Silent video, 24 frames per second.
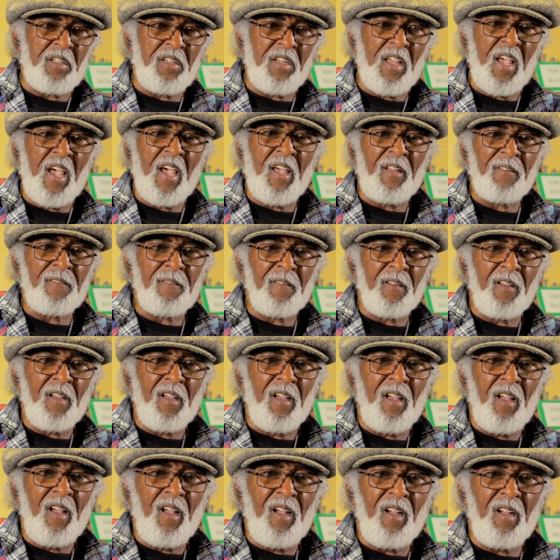that,
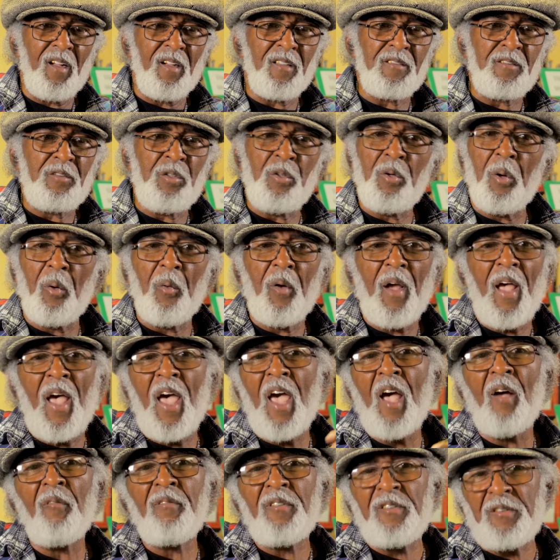you don't
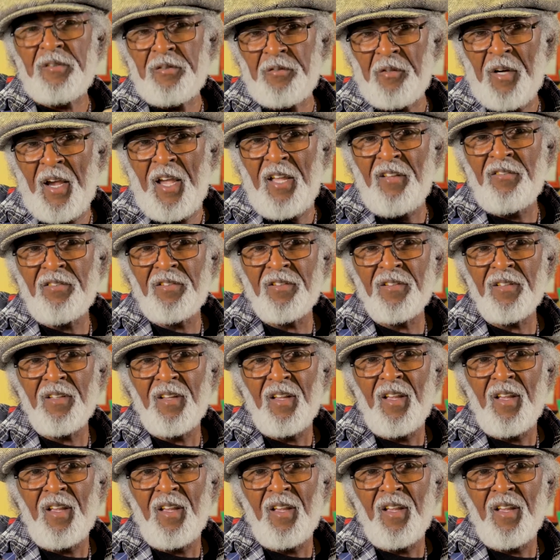have any rights